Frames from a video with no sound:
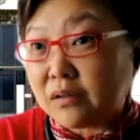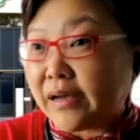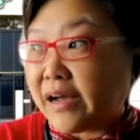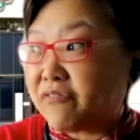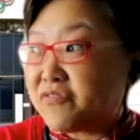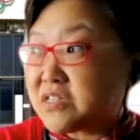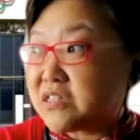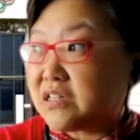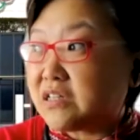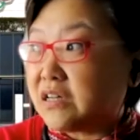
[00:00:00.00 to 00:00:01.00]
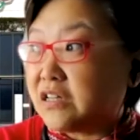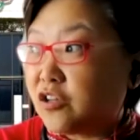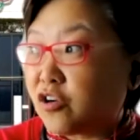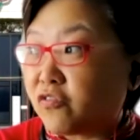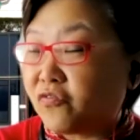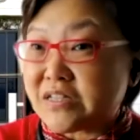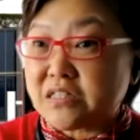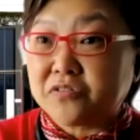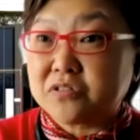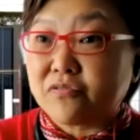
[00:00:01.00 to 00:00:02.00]
I visit a lot of
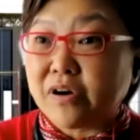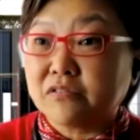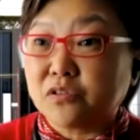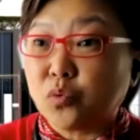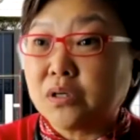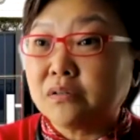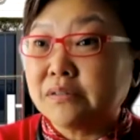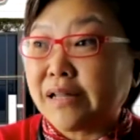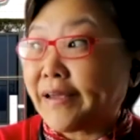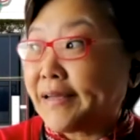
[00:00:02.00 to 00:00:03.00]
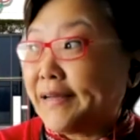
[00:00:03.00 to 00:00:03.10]
festivals around the world, like